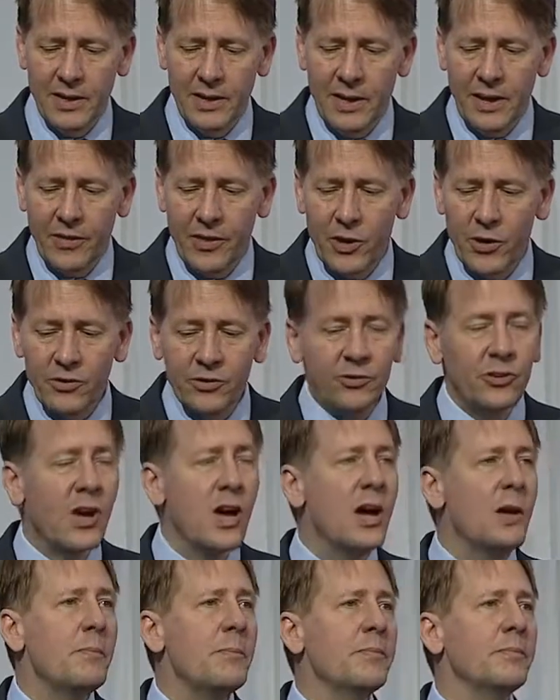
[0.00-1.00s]
Now, there are
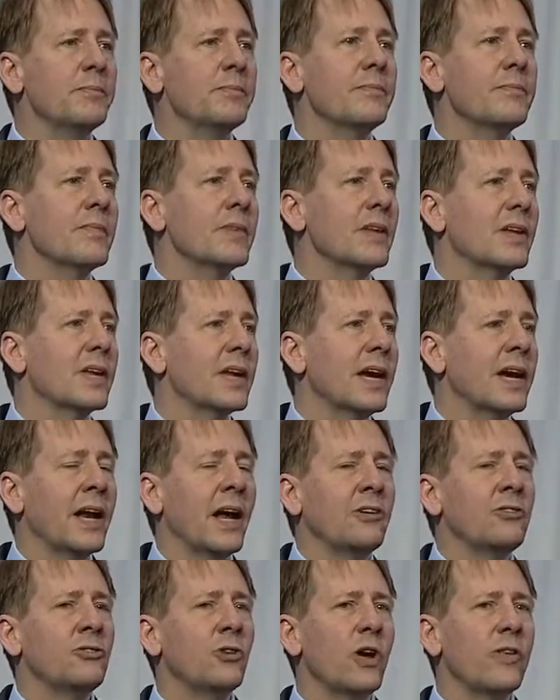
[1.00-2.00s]
some and
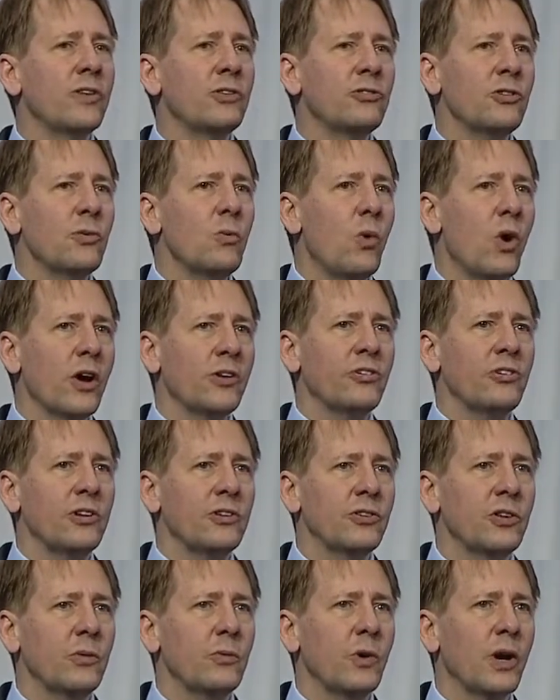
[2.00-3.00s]
I saw this in
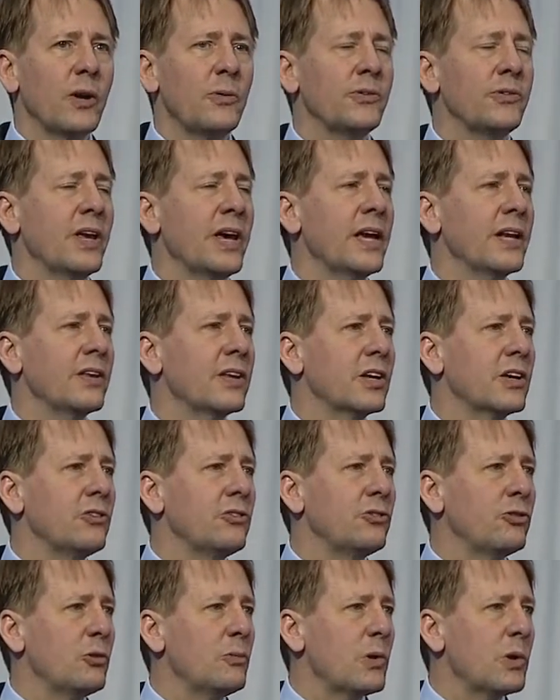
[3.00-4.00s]
Washington when I was the head of the
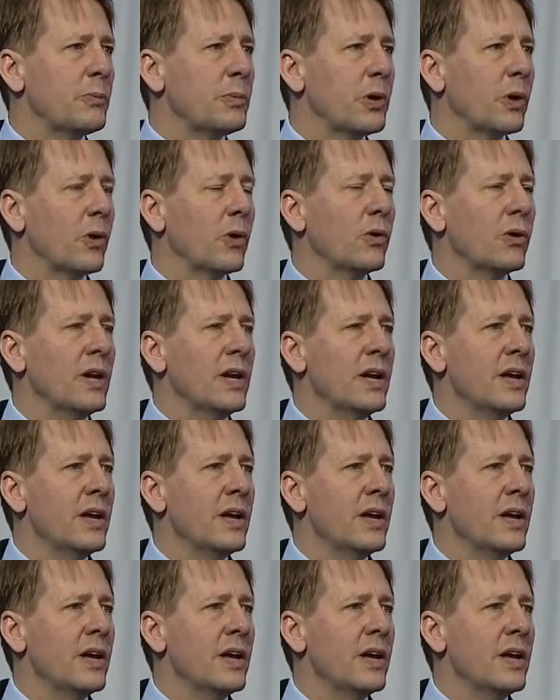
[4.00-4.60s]
Consumer Bureau,